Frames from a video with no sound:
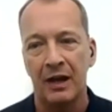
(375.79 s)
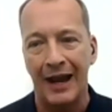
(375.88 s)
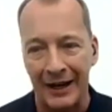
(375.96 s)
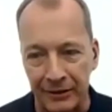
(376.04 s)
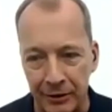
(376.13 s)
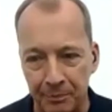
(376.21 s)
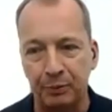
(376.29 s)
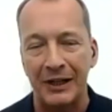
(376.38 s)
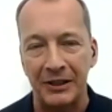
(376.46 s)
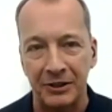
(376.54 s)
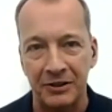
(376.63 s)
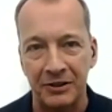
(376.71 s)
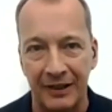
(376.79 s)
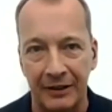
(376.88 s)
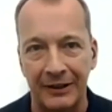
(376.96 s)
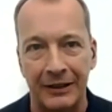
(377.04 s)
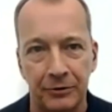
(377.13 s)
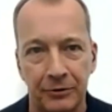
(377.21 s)
expressed their
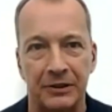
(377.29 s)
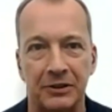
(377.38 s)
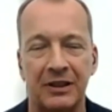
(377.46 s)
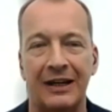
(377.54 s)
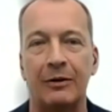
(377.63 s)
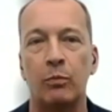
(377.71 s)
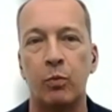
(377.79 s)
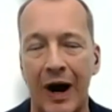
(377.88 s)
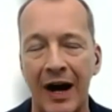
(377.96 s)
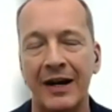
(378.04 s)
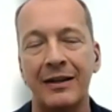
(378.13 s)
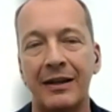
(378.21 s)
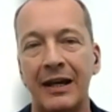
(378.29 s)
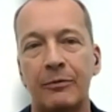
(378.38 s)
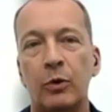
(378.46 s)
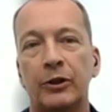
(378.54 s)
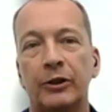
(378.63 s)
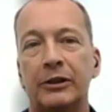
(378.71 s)
interest in why they
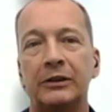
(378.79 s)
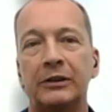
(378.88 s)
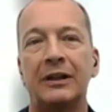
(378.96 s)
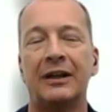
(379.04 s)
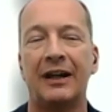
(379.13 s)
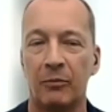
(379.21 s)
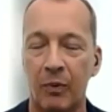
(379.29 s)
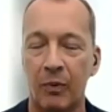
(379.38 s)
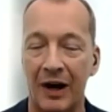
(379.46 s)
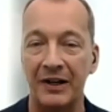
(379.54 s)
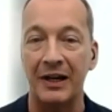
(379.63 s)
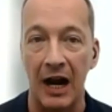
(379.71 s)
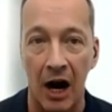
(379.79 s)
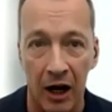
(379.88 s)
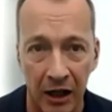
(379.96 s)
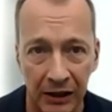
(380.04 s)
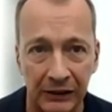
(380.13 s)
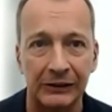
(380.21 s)
were and why they
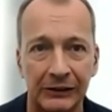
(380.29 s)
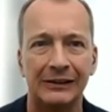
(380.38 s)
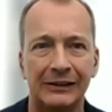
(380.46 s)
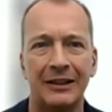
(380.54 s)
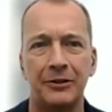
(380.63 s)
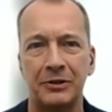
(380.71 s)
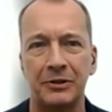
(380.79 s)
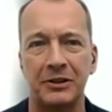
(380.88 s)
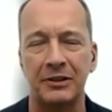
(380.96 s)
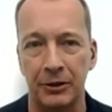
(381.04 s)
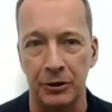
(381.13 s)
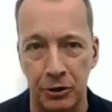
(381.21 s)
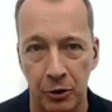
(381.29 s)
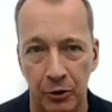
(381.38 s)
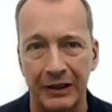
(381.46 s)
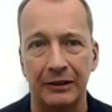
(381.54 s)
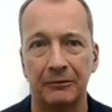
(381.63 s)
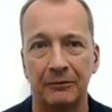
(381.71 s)
are interested in
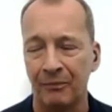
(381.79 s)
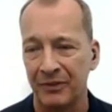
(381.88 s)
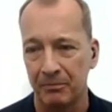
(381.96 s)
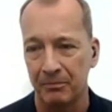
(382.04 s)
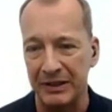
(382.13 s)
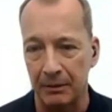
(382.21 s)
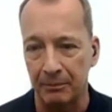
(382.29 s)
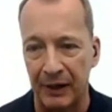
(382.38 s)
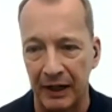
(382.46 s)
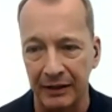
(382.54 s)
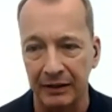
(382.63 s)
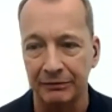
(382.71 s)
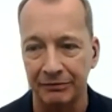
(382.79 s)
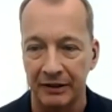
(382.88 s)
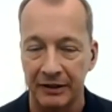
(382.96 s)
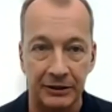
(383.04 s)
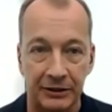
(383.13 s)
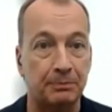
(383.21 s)
joining, being part of,
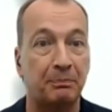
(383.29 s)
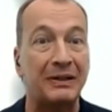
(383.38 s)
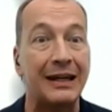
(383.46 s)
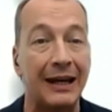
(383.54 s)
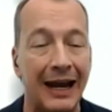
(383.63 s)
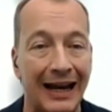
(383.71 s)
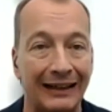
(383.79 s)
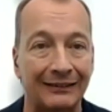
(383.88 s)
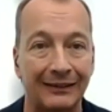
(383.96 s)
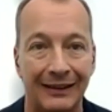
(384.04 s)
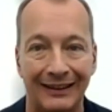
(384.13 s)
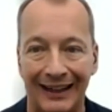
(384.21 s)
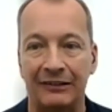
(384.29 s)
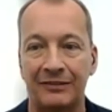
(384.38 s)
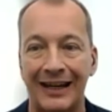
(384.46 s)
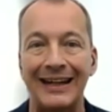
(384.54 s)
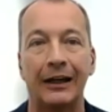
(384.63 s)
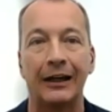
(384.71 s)
speaking at, and
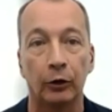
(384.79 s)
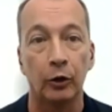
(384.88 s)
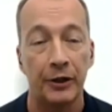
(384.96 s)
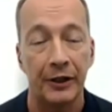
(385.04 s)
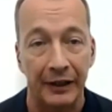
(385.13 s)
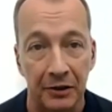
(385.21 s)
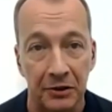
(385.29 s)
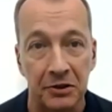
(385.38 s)
taking learnings